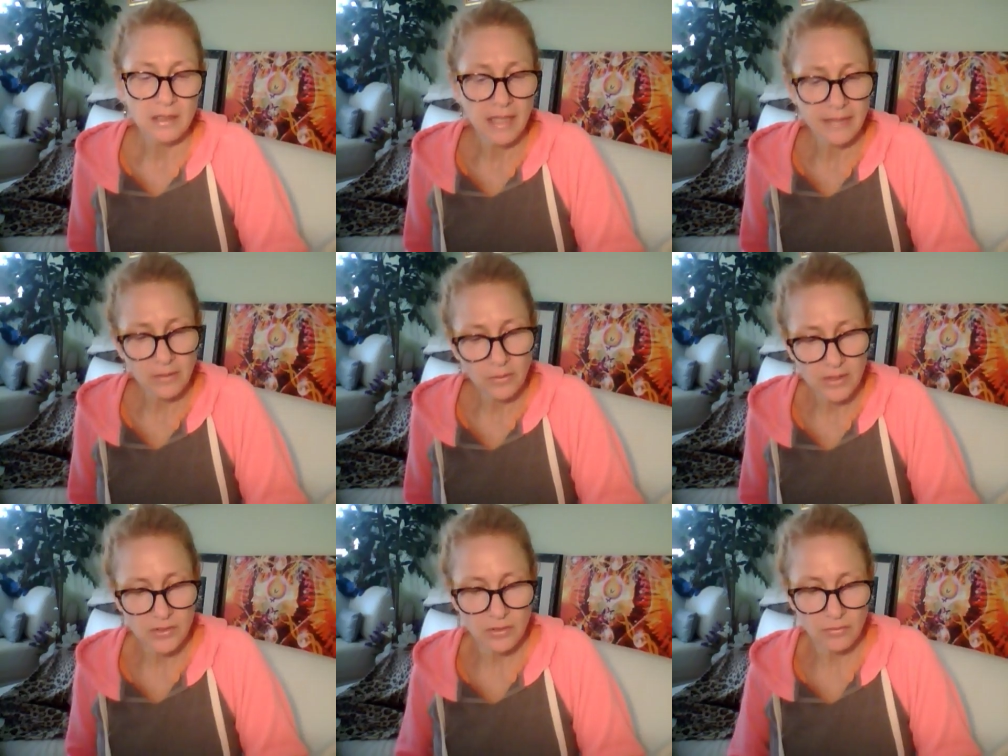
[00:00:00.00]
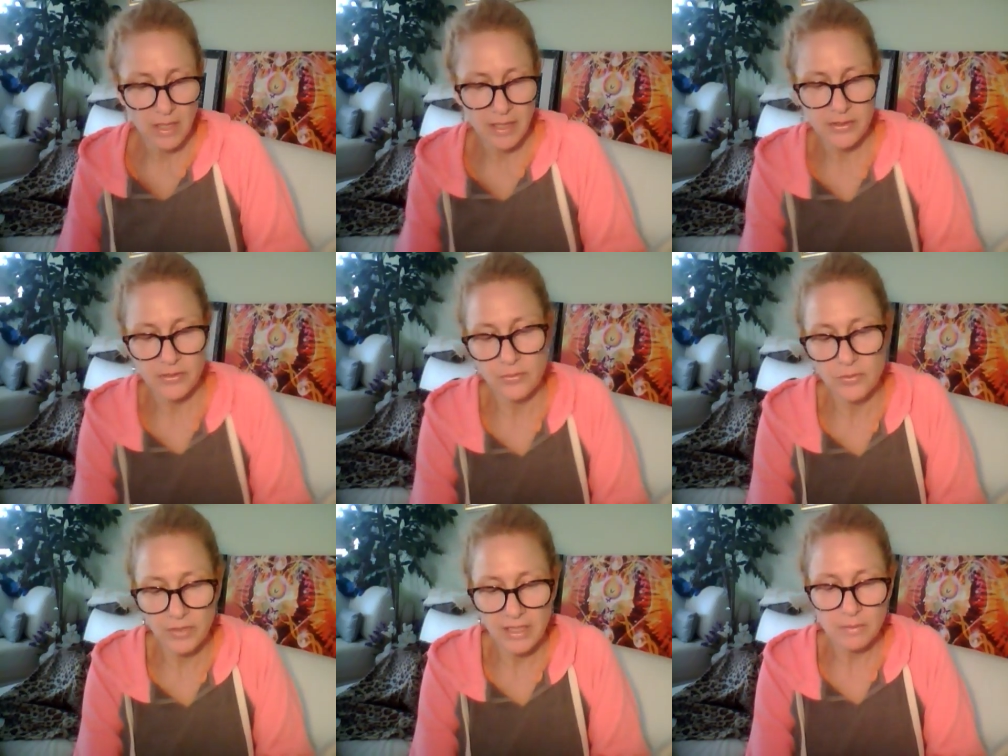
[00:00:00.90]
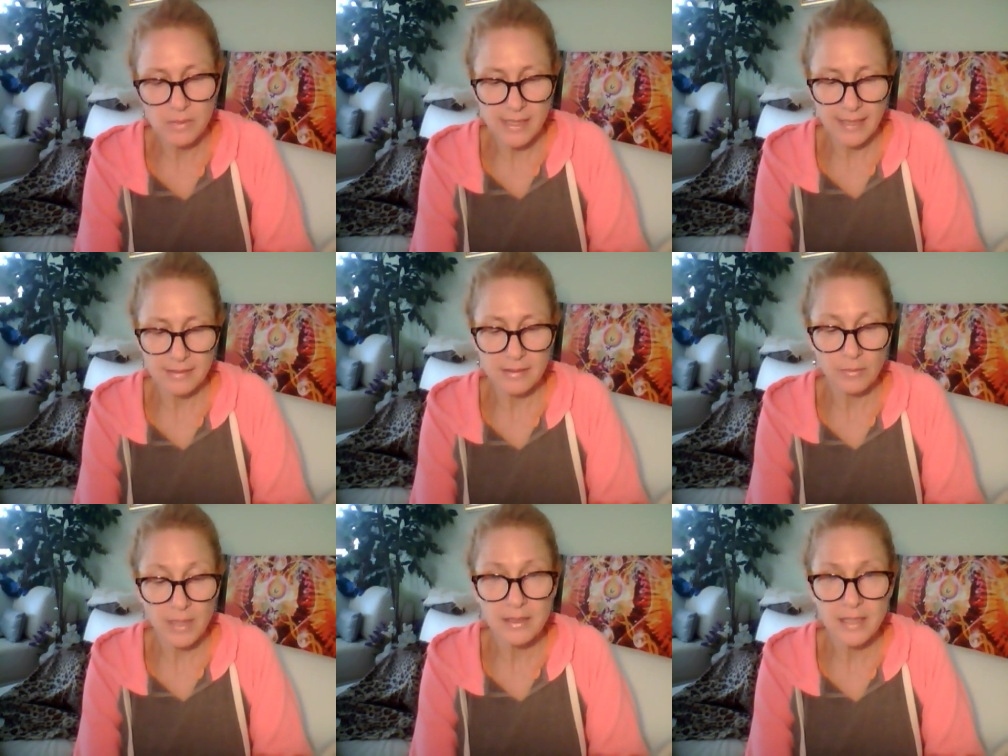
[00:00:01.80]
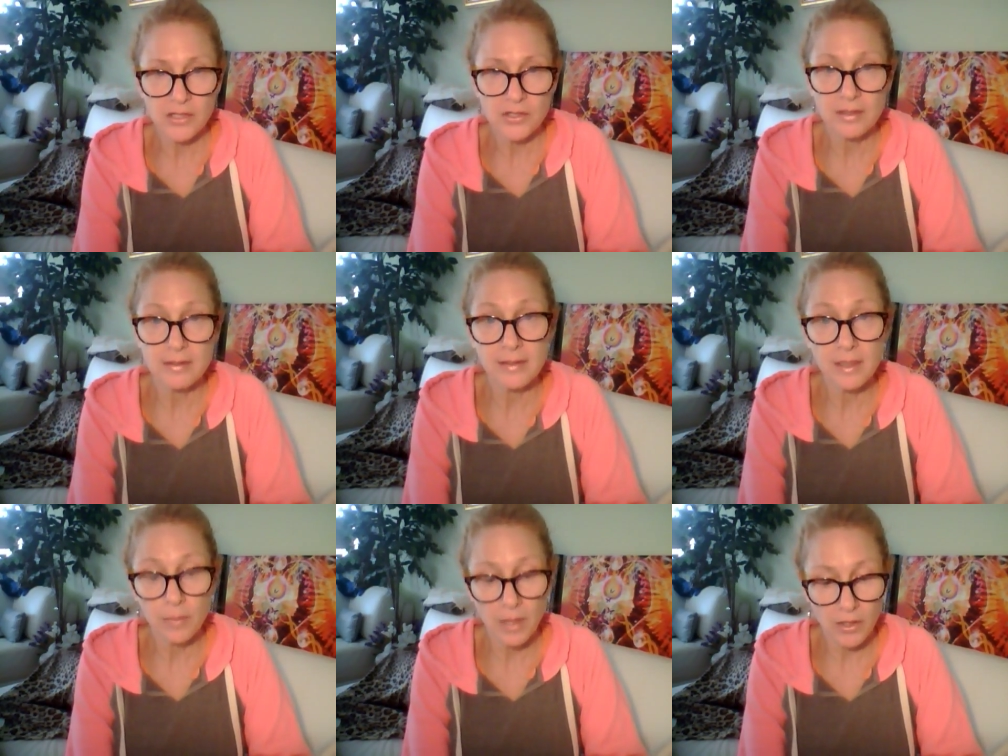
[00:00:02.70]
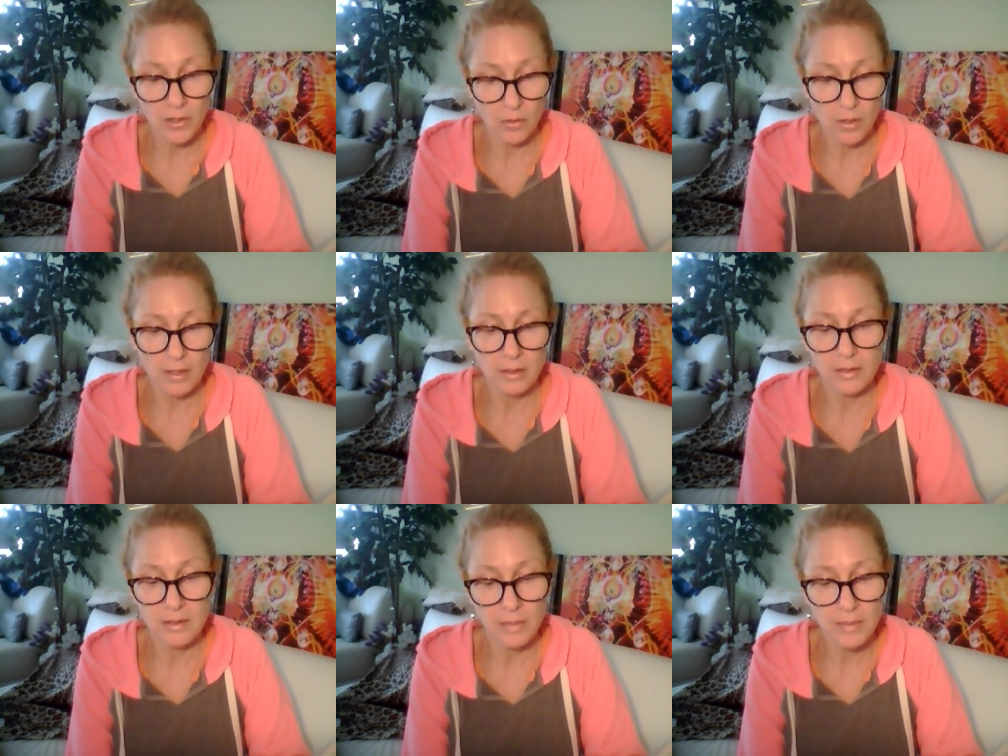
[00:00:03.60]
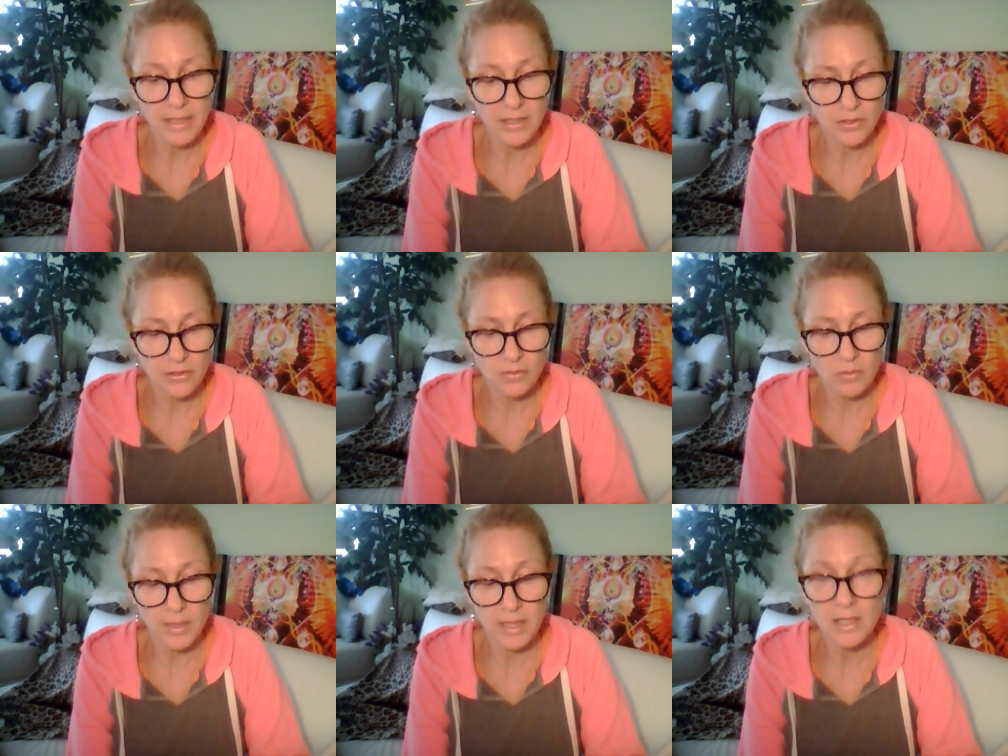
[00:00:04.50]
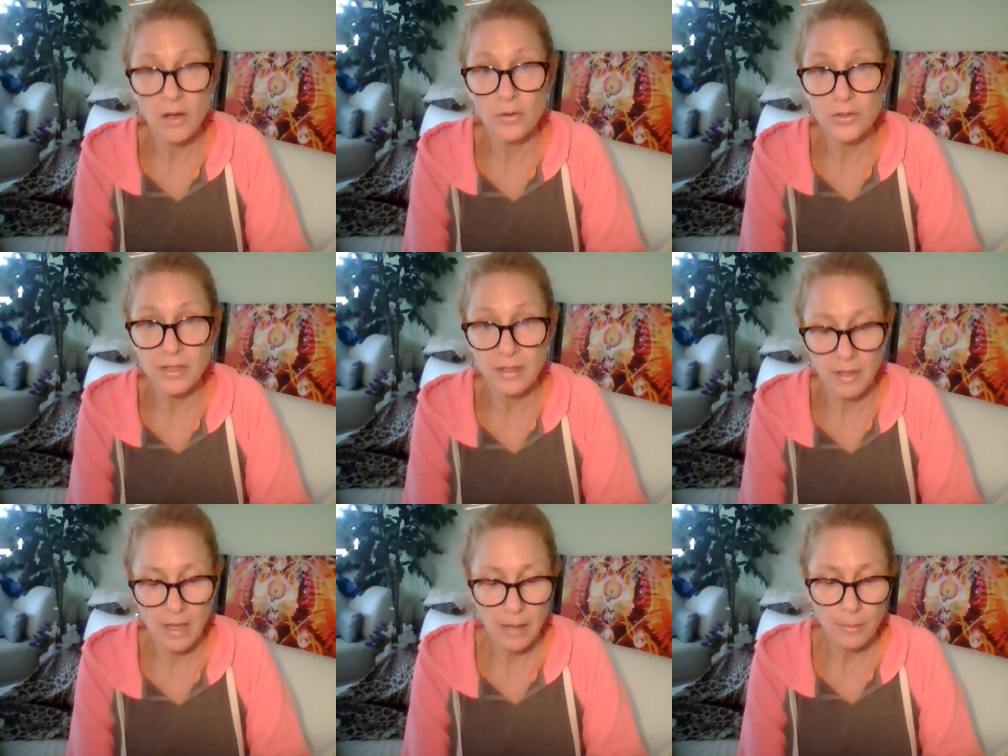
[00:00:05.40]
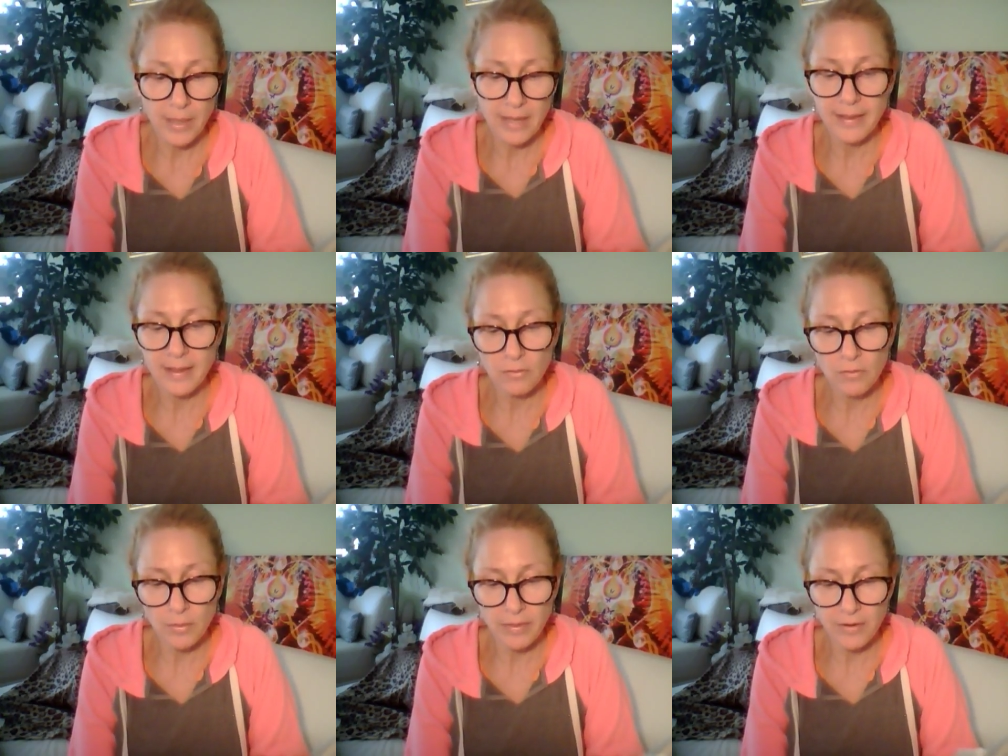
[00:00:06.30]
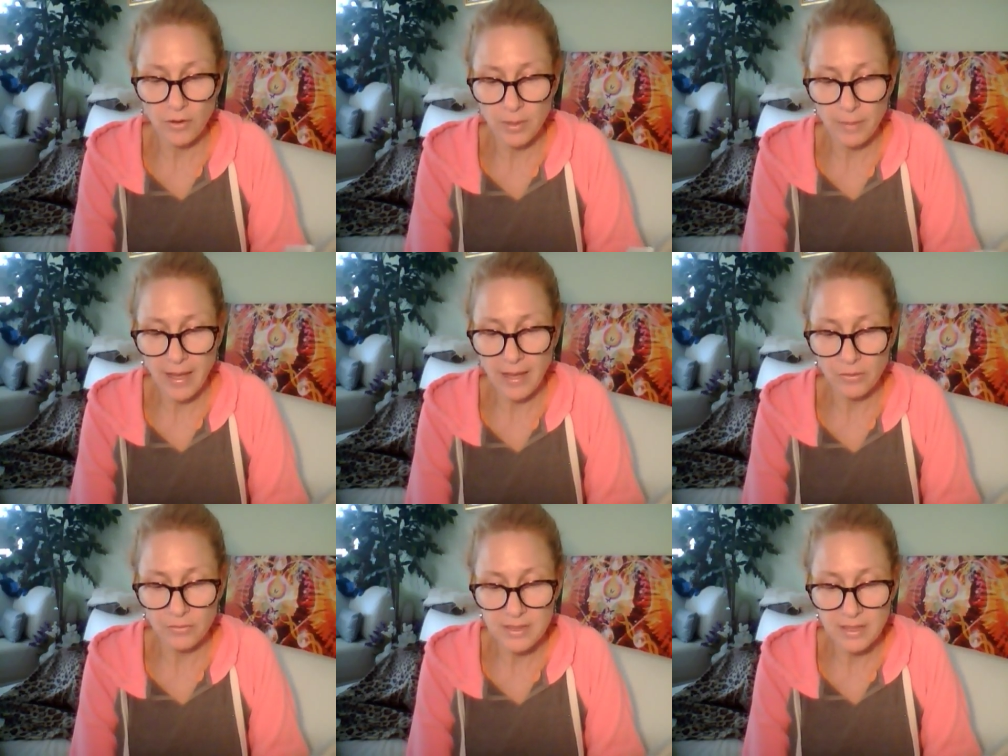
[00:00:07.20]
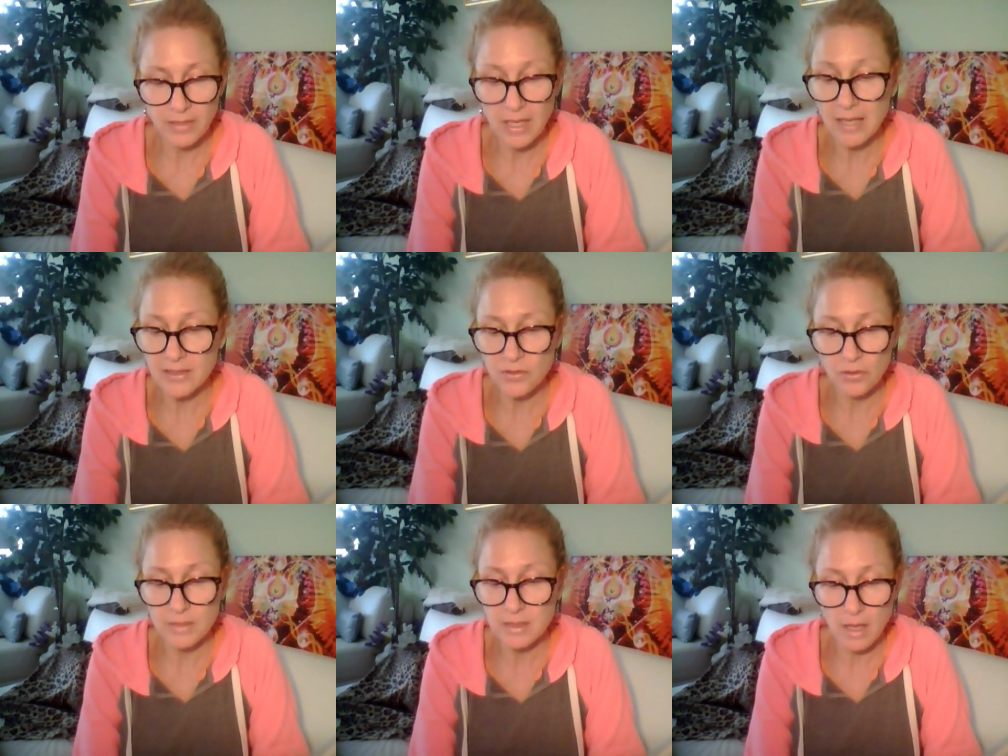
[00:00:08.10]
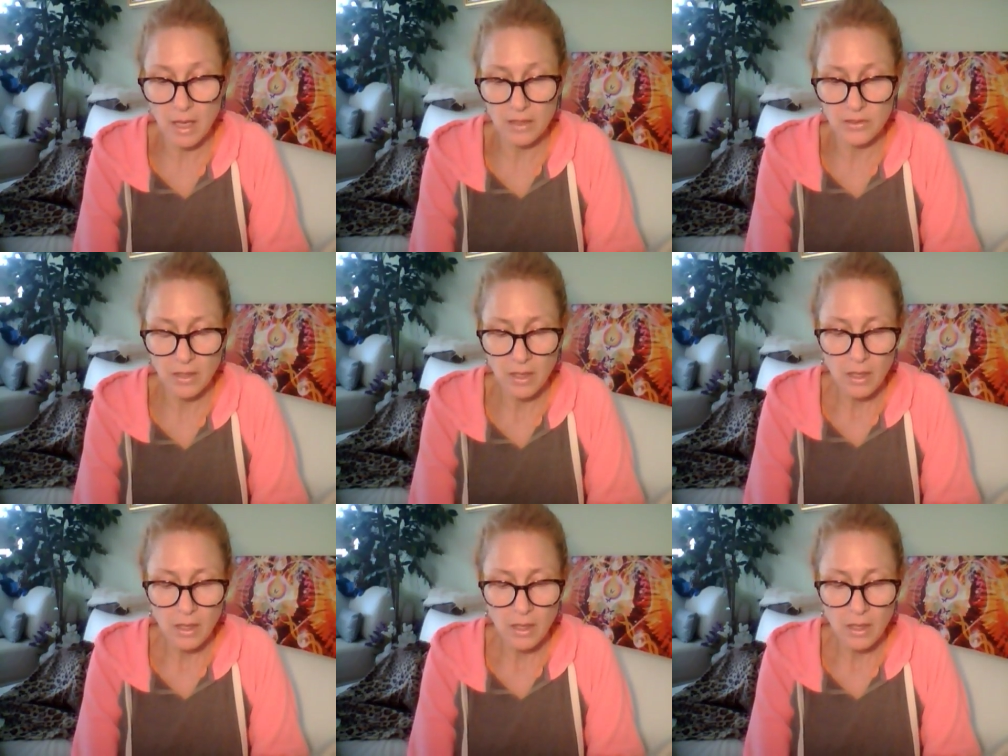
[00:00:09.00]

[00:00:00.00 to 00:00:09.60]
Let the question arise through dreams, dance, meditation, sleep, yoga, time in nature, swimming in the ocean, bathing in aromatherapy bath, or receiving a hot stone massage.